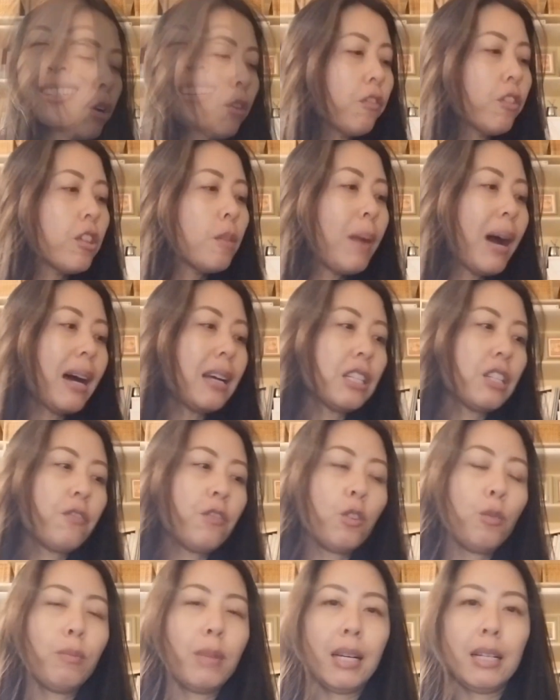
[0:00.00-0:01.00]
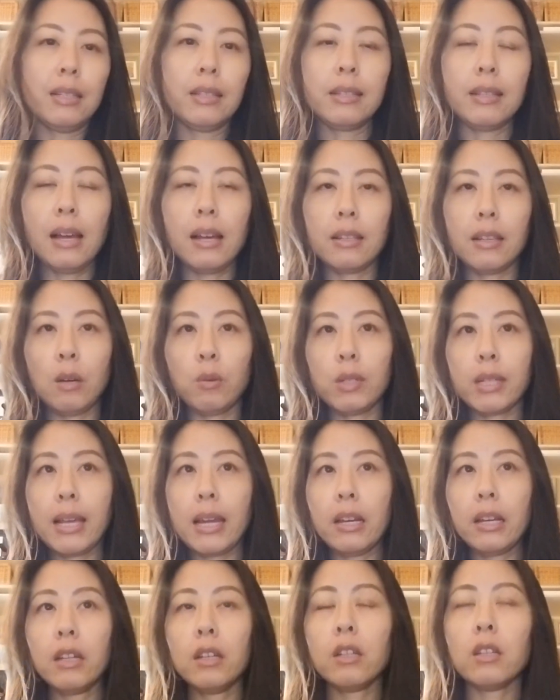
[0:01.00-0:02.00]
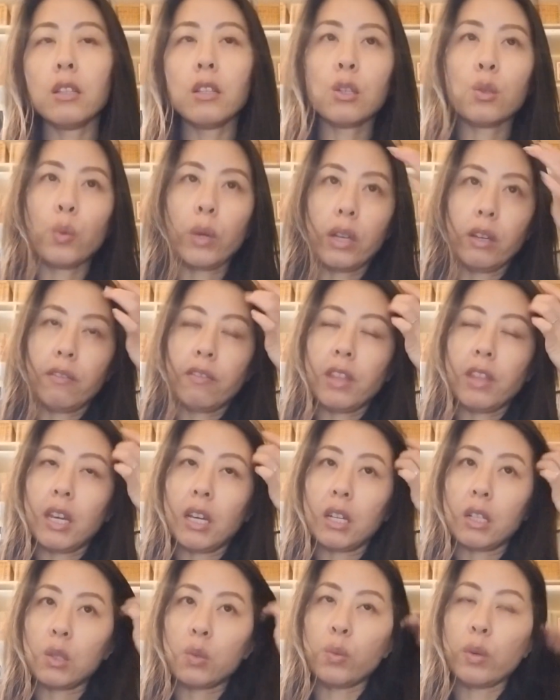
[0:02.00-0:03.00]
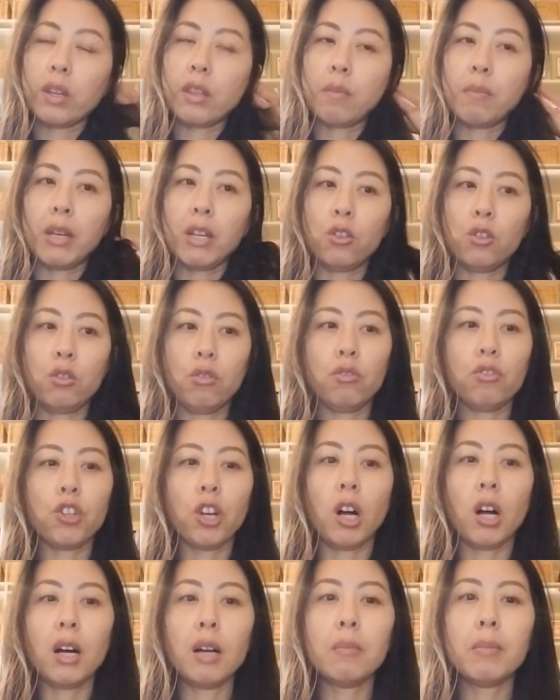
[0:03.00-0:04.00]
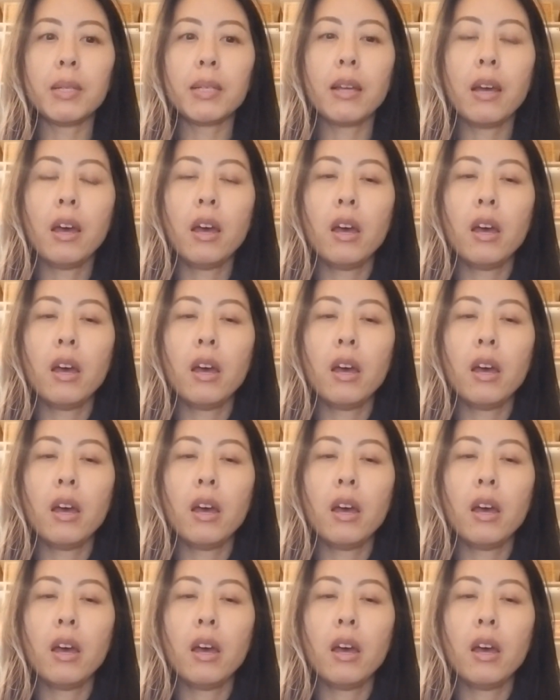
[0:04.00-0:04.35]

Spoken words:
Over the past few months, as I was getting into the swing of things with my two jobs,